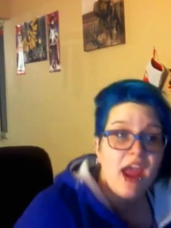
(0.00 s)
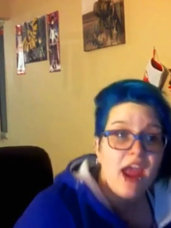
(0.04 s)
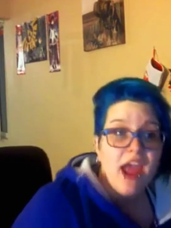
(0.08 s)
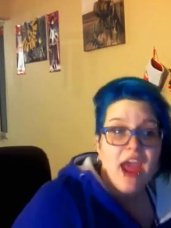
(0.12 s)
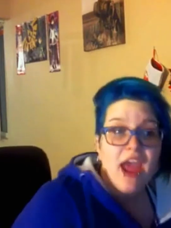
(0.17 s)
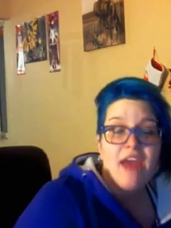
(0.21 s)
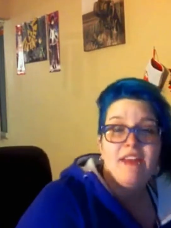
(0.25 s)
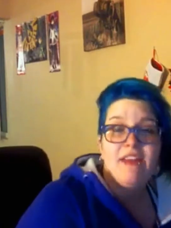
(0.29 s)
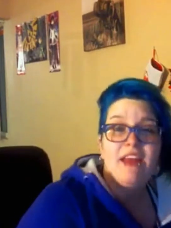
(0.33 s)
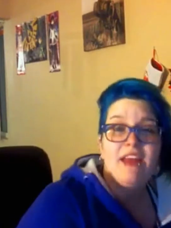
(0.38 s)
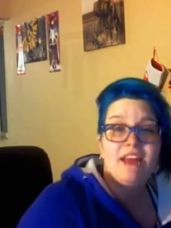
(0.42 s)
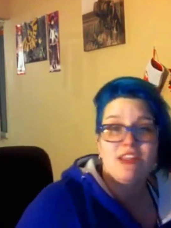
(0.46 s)

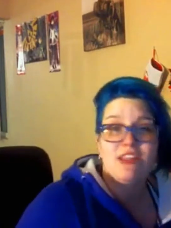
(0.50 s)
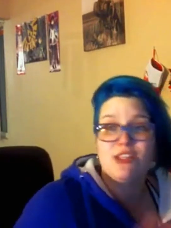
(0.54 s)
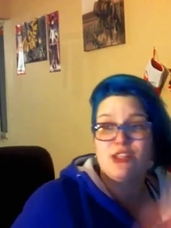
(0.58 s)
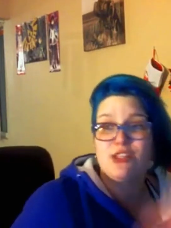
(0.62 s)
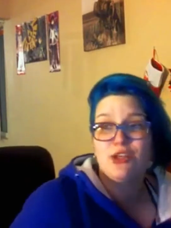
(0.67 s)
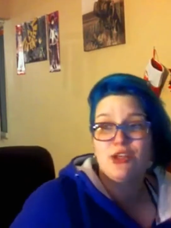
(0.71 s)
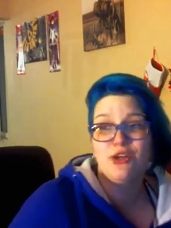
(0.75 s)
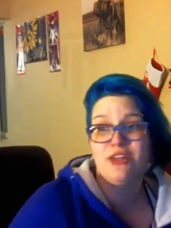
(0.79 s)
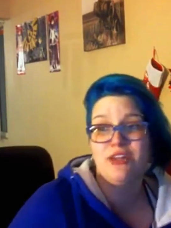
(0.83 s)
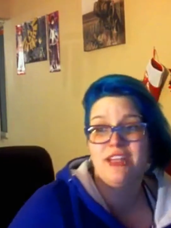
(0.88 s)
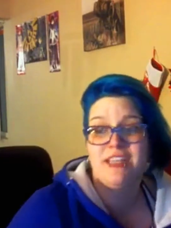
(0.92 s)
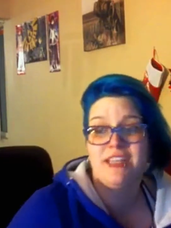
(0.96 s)
And that
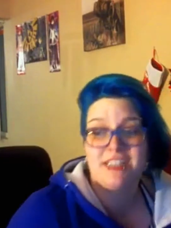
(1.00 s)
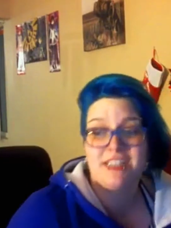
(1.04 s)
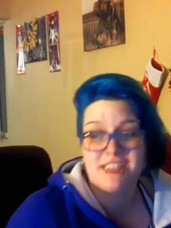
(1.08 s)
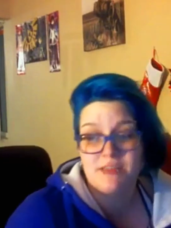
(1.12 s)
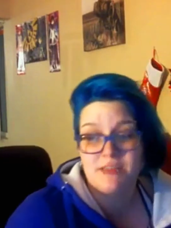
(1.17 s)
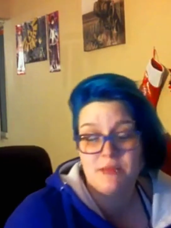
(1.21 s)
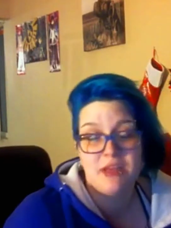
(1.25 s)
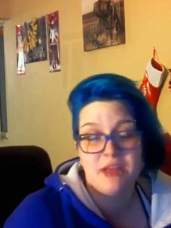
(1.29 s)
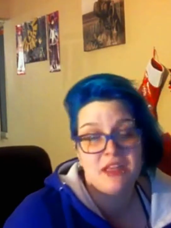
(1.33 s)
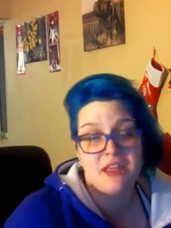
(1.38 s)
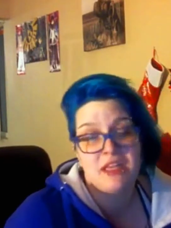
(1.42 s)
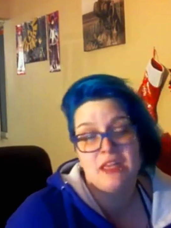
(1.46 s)
certainly doesn't
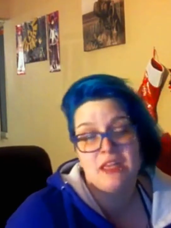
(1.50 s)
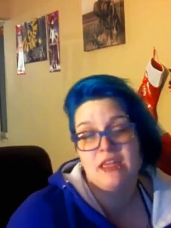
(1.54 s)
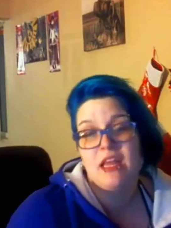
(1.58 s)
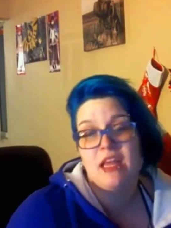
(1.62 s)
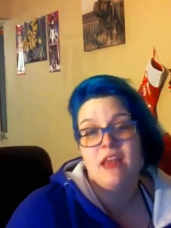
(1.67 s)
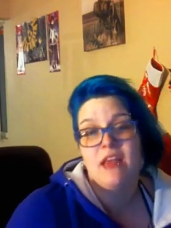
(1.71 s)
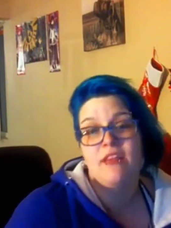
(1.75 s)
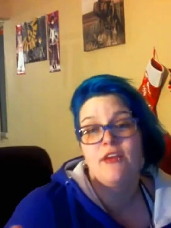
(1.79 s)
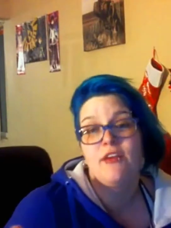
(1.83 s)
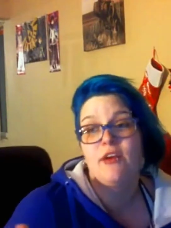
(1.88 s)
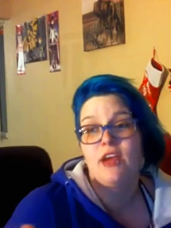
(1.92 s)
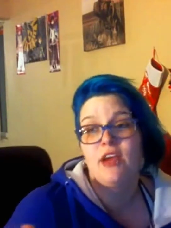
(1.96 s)
mean
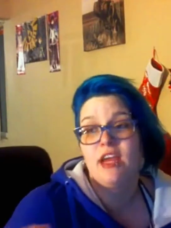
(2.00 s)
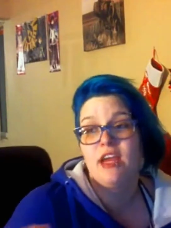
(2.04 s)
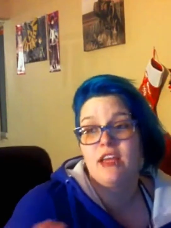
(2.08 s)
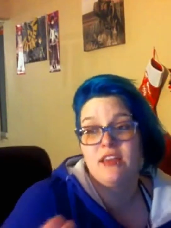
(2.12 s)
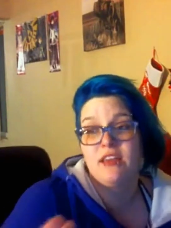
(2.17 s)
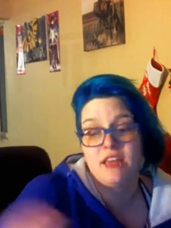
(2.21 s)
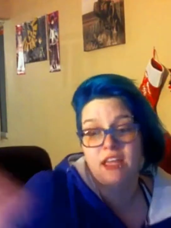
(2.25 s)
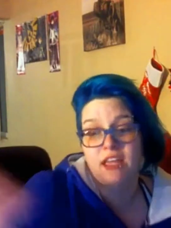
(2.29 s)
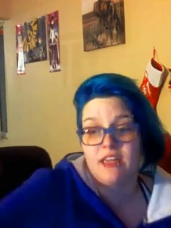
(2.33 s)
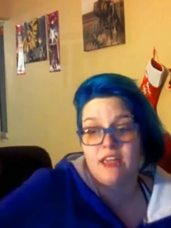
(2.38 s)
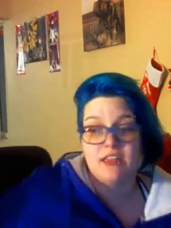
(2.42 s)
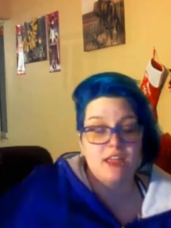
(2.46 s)

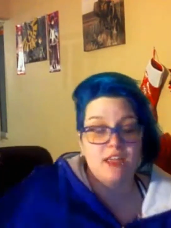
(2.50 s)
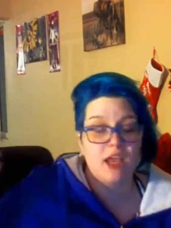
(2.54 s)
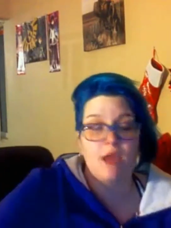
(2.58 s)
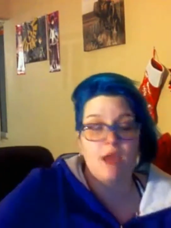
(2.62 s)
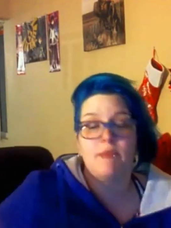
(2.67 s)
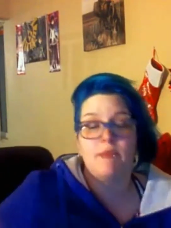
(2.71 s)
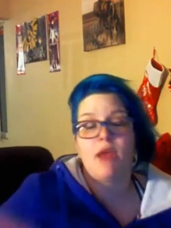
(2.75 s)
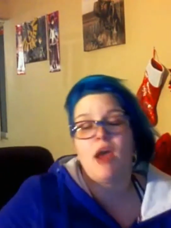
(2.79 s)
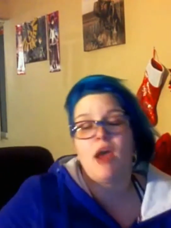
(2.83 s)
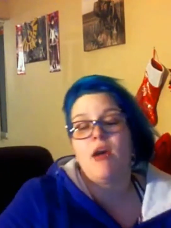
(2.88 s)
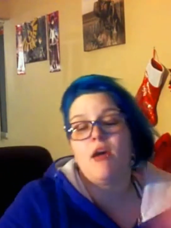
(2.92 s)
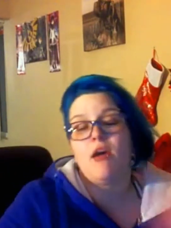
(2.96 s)
that
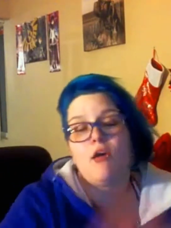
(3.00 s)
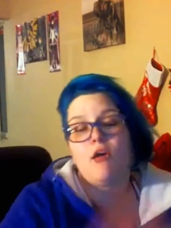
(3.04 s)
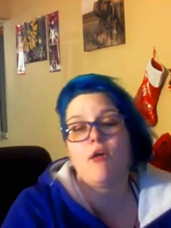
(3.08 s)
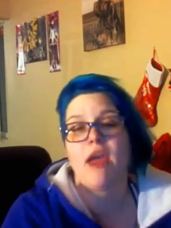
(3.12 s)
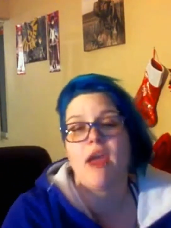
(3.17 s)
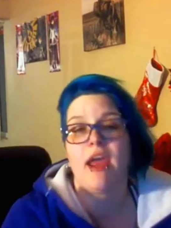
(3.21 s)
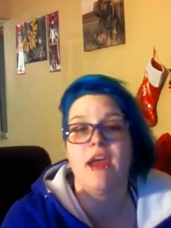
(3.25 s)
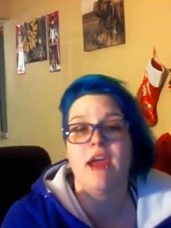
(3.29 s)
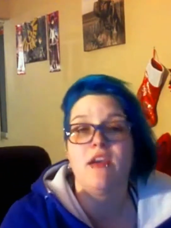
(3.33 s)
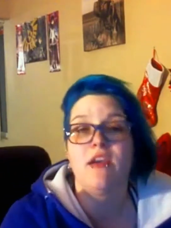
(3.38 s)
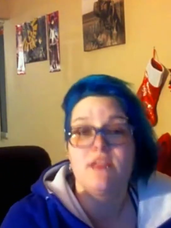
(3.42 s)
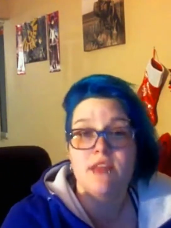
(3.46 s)
okay,
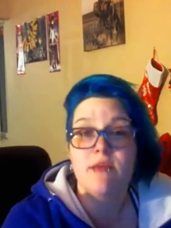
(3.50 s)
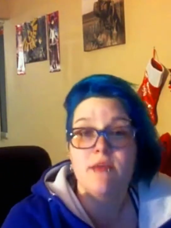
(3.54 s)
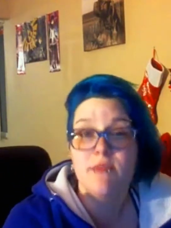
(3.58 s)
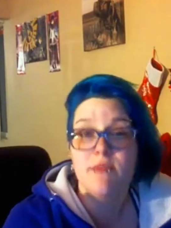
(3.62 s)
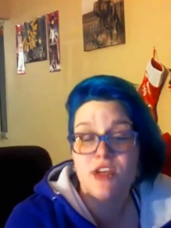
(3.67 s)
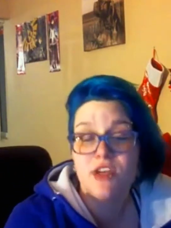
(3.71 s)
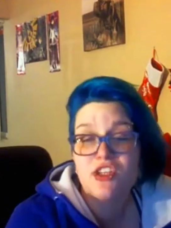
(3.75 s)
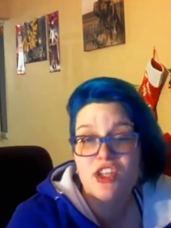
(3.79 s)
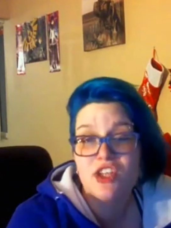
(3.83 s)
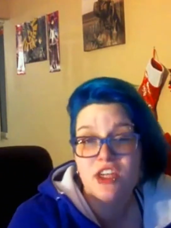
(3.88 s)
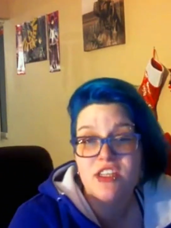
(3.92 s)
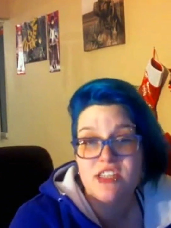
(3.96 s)

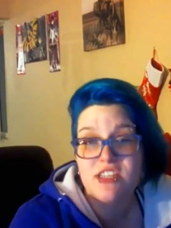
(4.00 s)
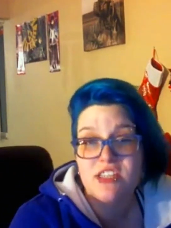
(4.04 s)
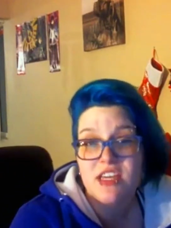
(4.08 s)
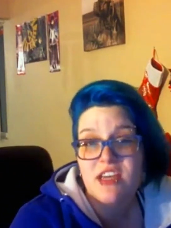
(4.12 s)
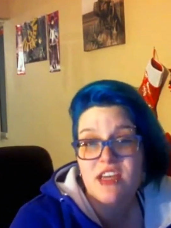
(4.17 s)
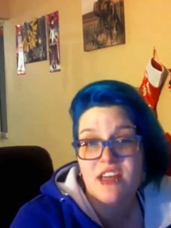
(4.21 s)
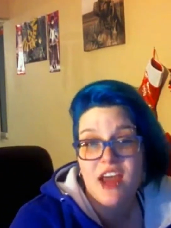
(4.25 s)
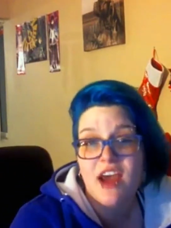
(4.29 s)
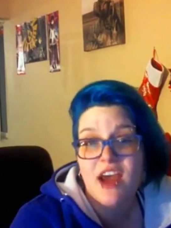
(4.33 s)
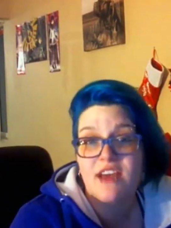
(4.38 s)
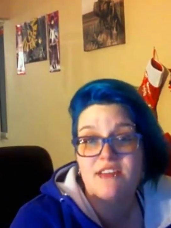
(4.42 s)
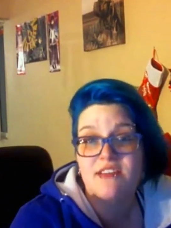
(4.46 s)
somebody's going to see it,
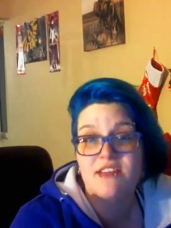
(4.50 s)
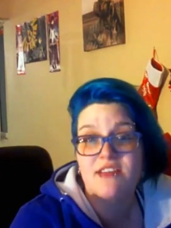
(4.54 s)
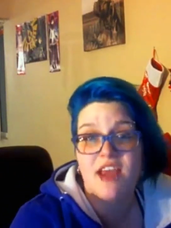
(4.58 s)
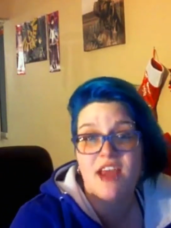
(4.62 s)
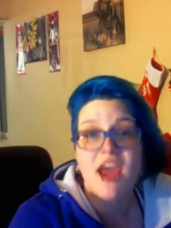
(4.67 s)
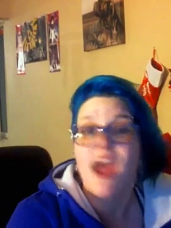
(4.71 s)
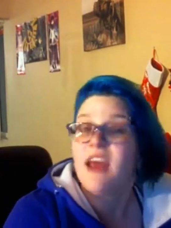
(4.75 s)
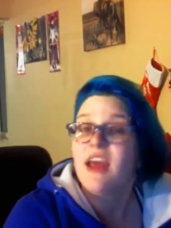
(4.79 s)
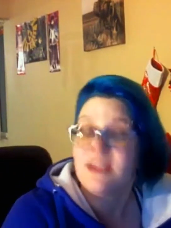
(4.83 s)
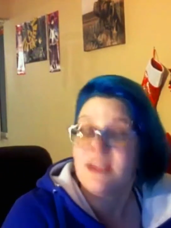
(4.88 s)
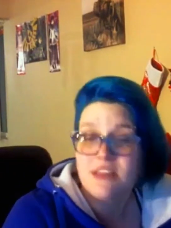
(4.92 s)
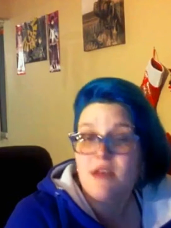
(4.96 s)
guys.
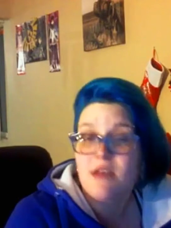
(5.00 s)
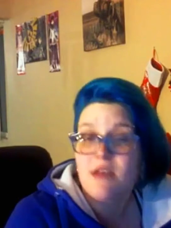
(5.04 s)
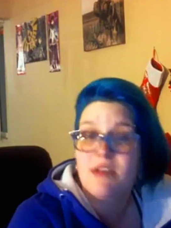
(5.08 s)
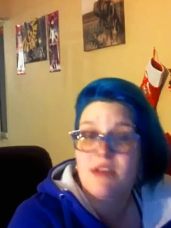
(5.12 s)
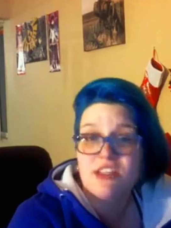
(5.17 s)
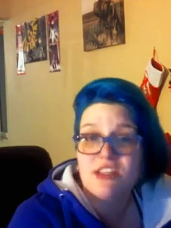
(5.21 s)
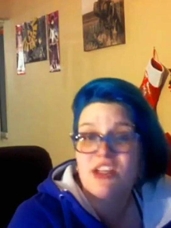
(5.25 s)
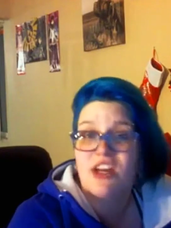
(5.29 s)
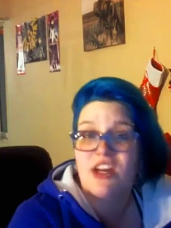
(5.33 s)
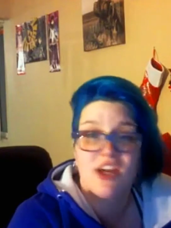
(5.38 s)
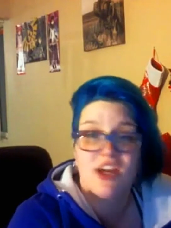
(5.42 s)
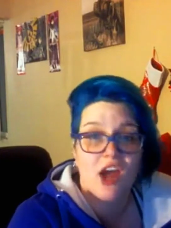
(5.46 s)
And somebody's
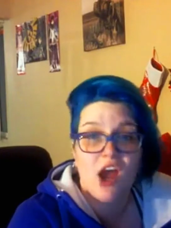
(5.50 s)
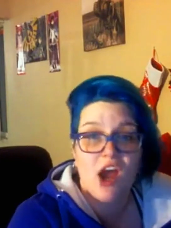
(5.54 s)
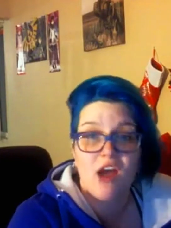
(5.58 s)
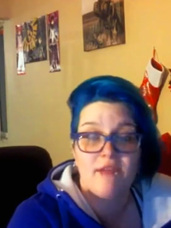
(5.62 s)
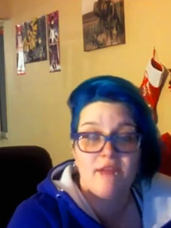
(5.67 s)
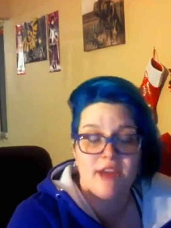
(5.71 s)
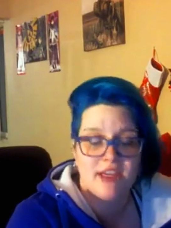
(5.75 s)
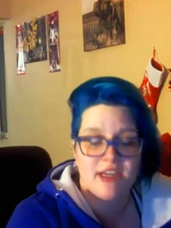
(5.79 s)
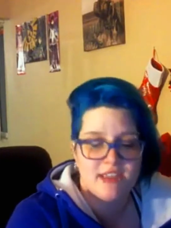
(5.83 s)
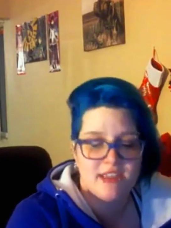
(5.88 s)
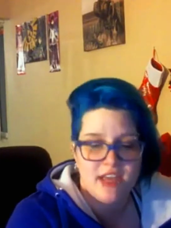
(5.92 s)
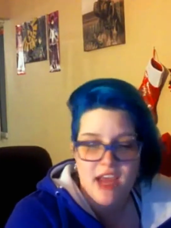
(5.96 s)
going to comment.